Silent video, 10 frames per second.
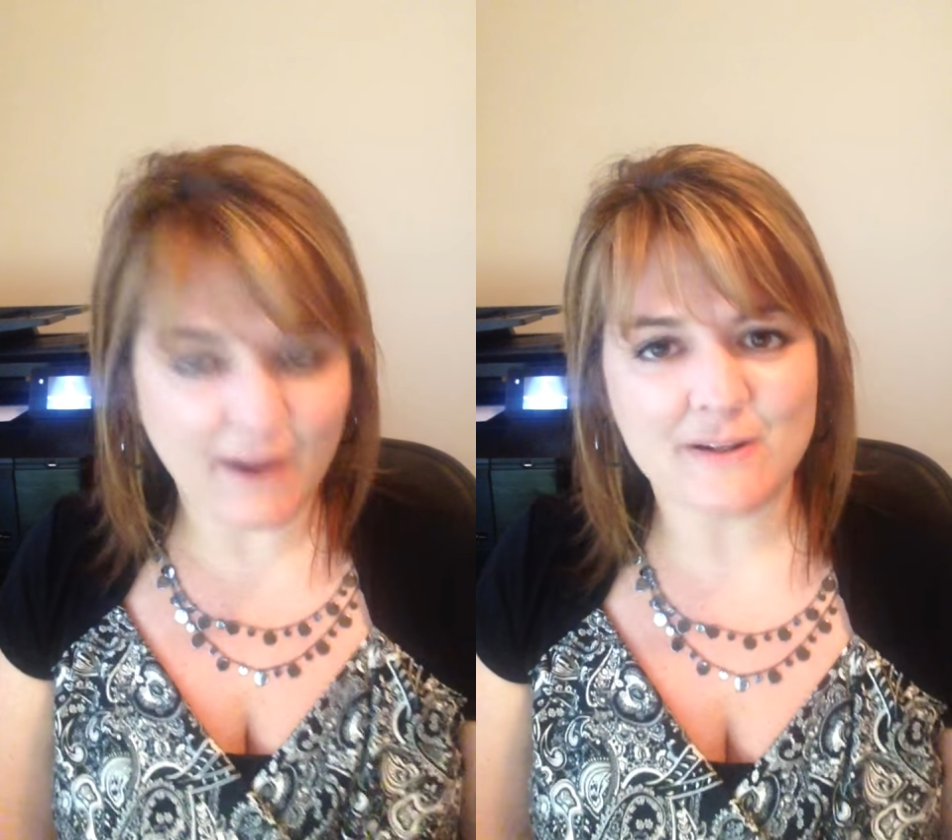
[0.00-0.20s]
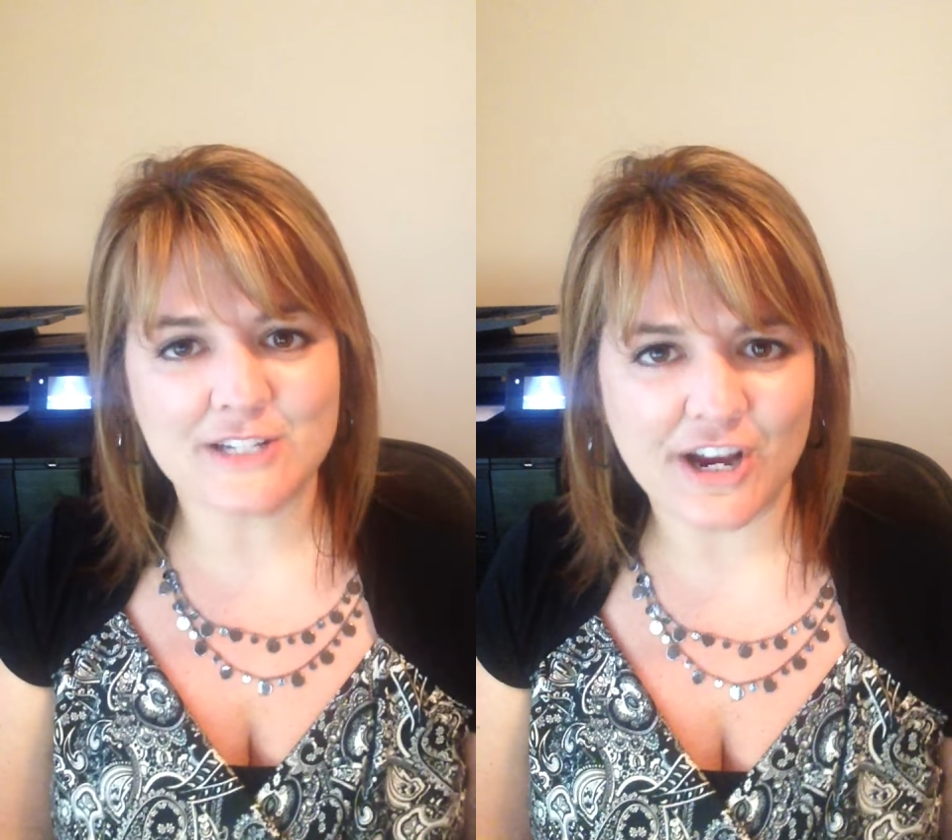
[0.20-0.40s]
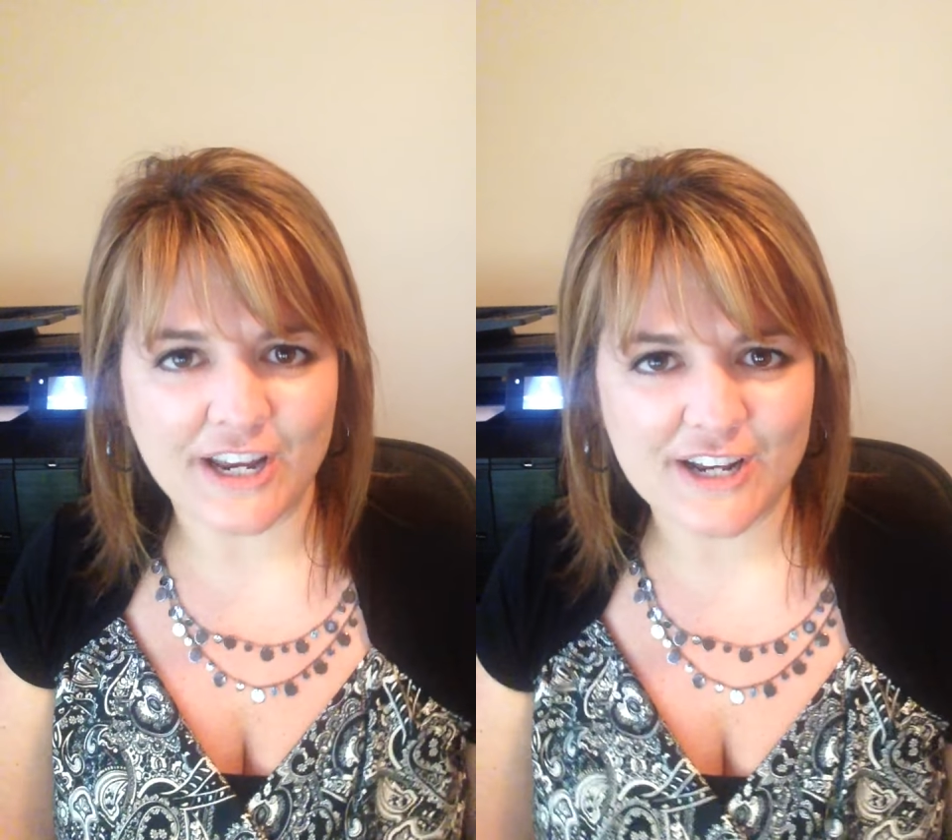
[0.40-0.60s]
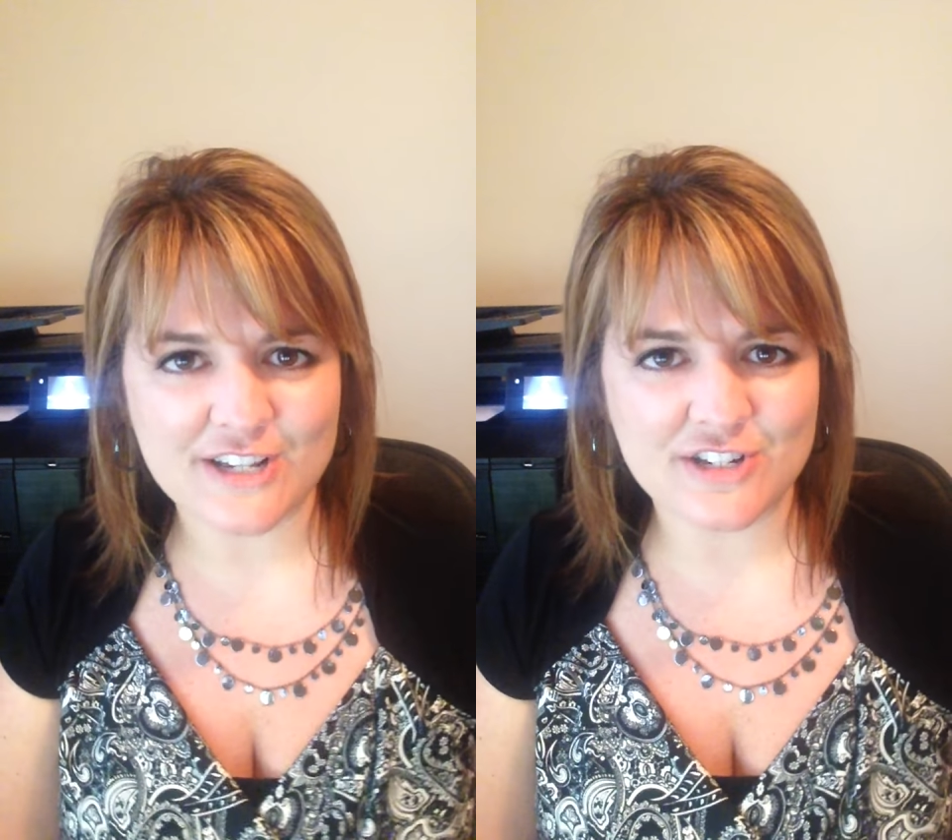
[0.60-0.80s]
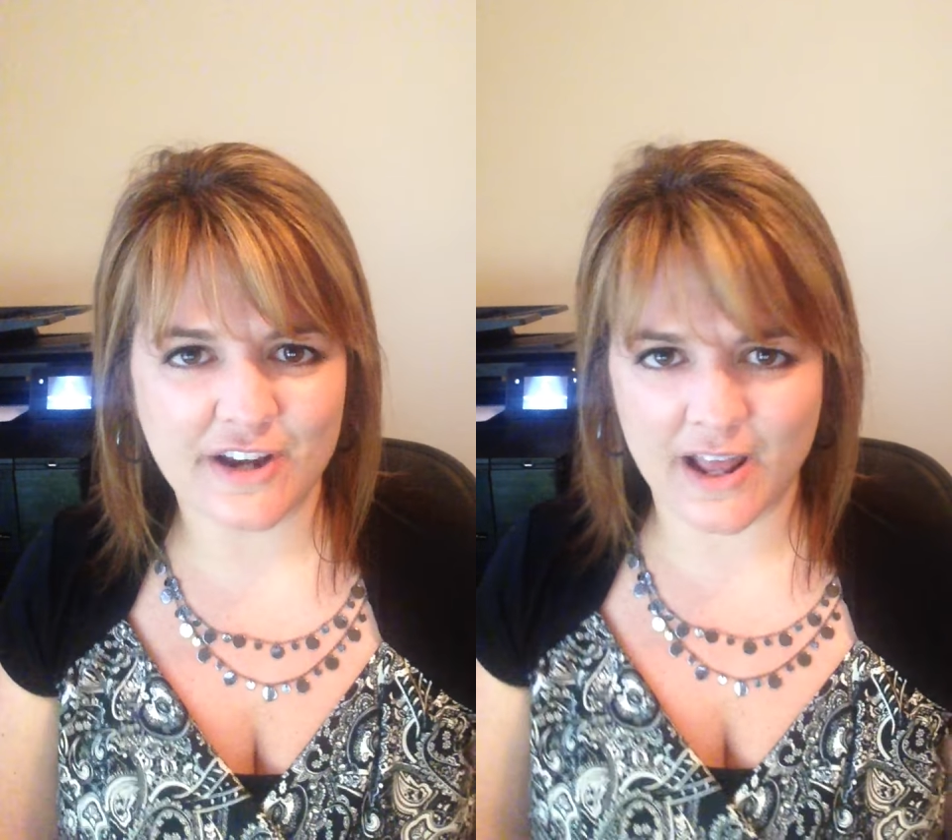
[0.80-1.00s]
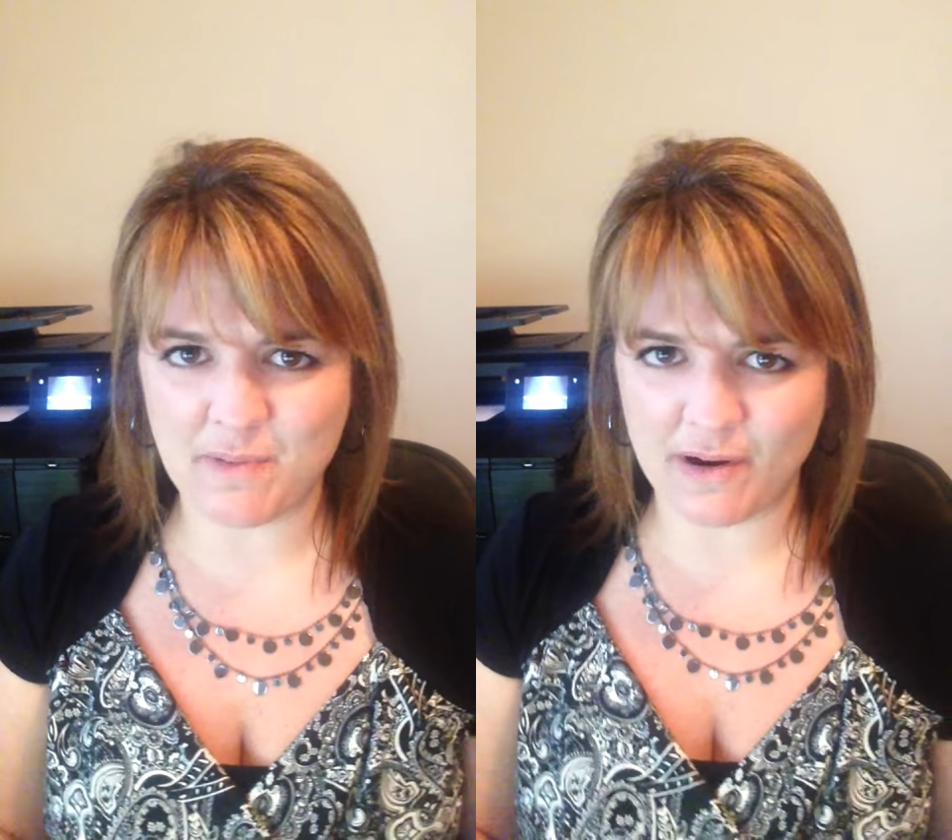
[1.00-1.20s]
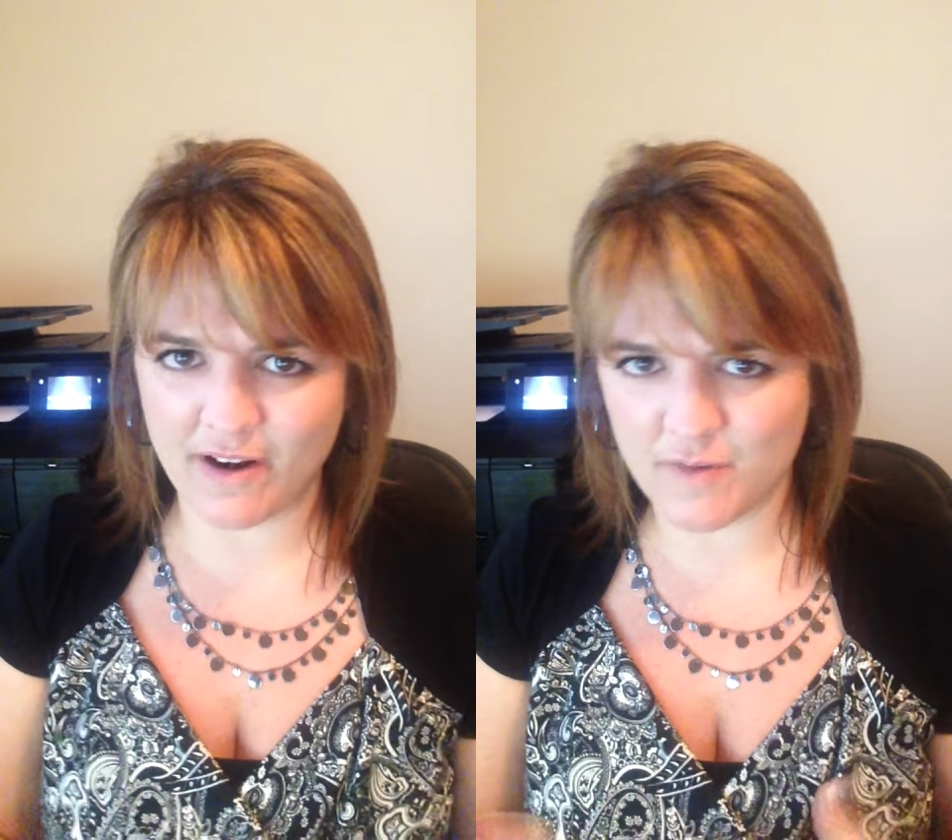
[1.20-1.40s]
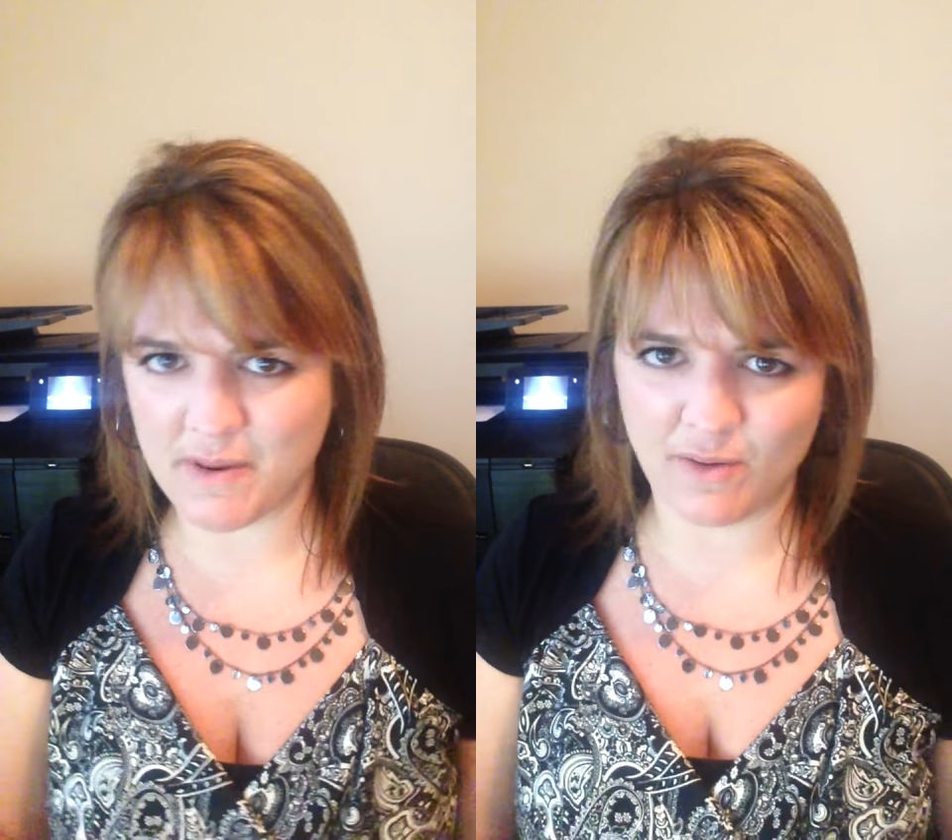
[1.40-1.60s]
I was talking yesterday about
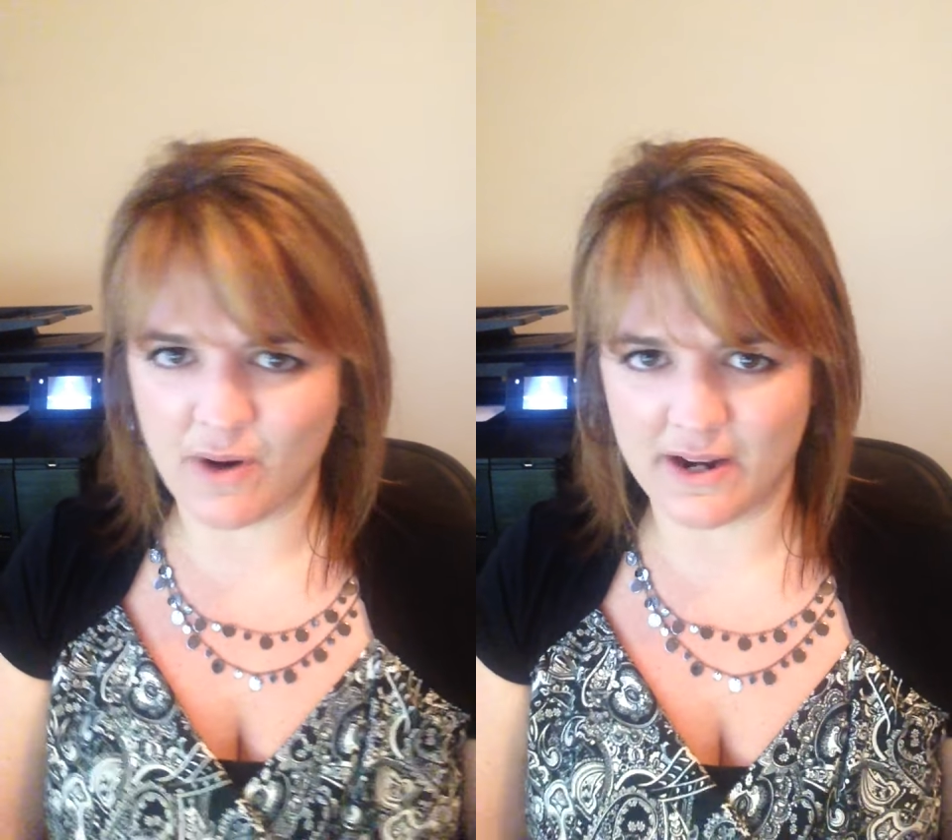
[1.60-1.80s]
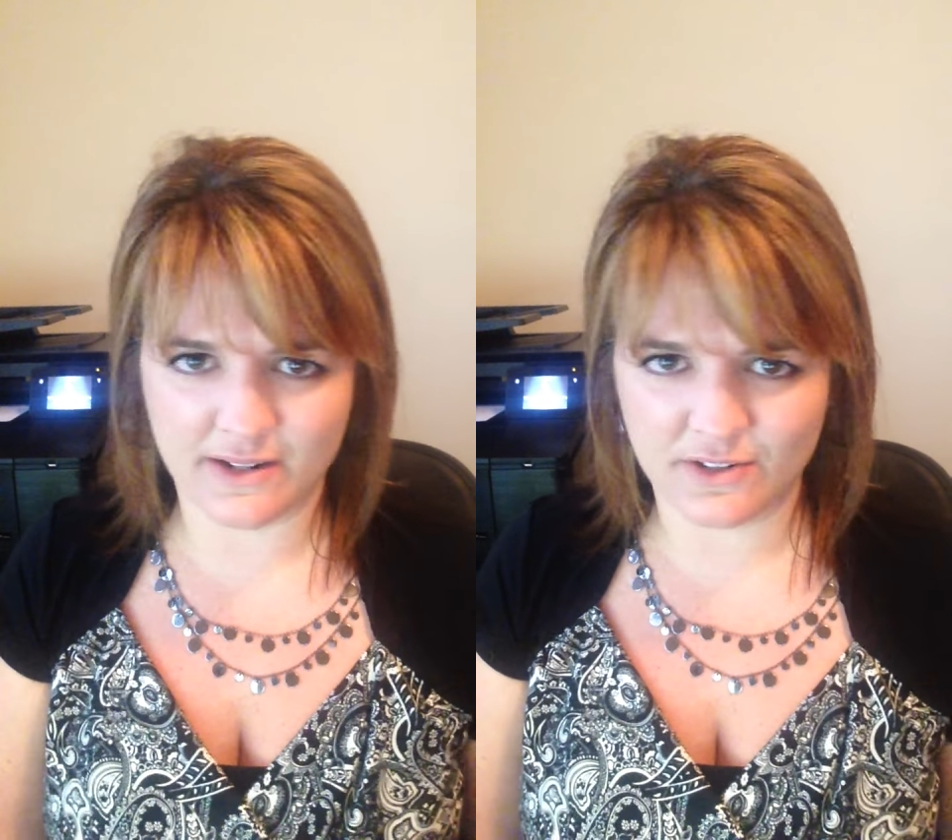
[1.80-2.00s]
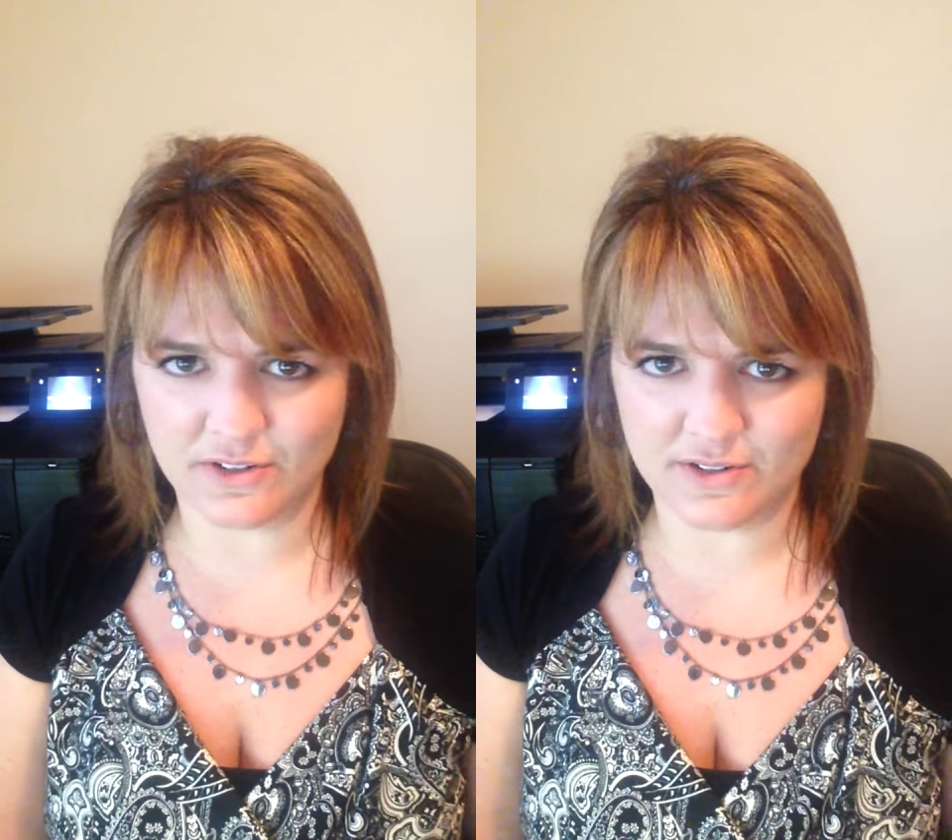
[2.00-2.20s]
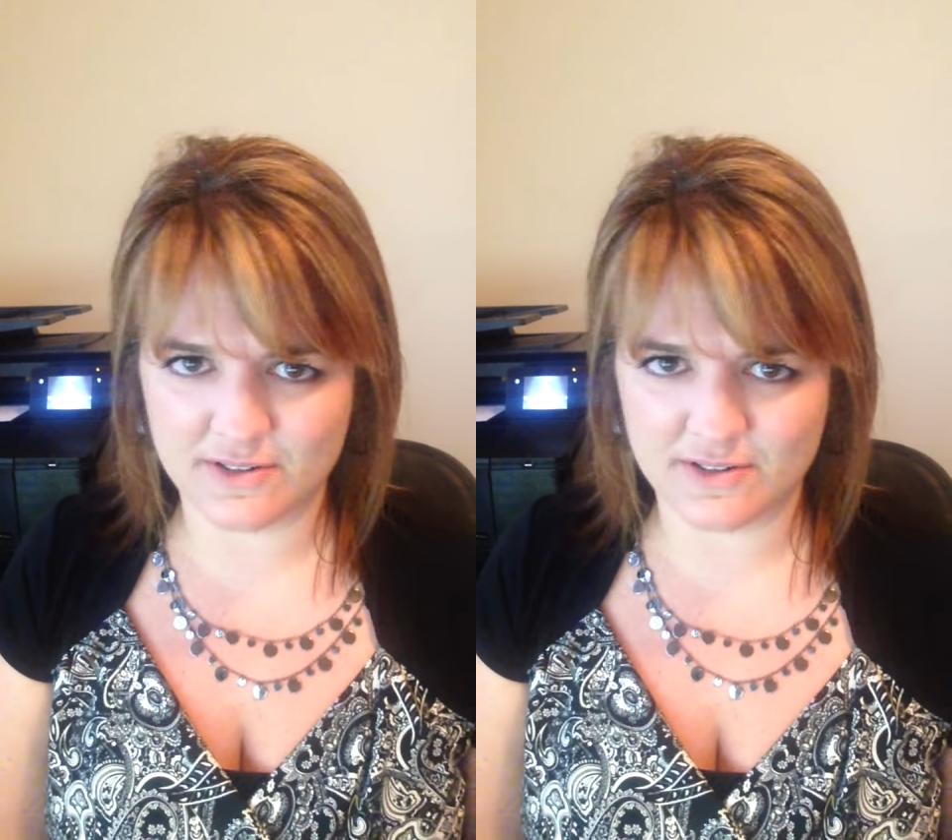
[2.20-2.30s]
everybody wanting to